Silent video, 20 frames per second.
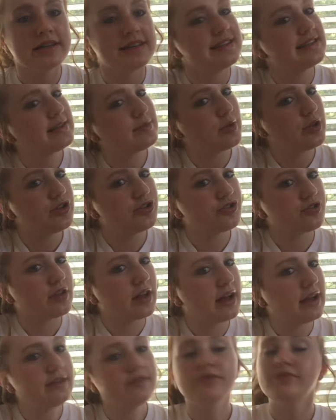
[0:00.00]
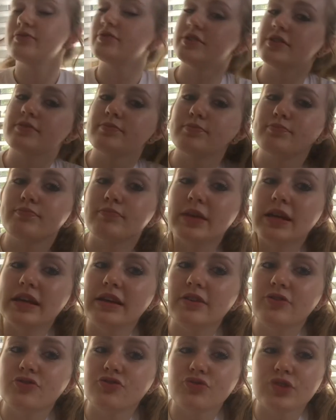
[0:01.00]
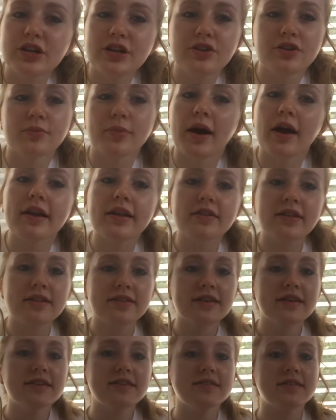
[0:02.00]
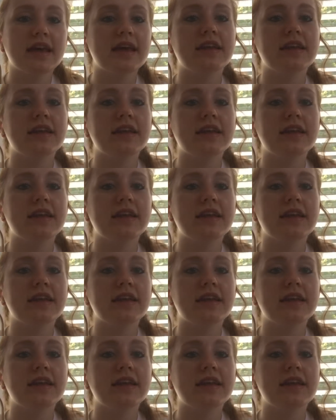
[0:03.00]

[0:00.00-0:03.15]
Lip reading: spend your life to be treating your body like this.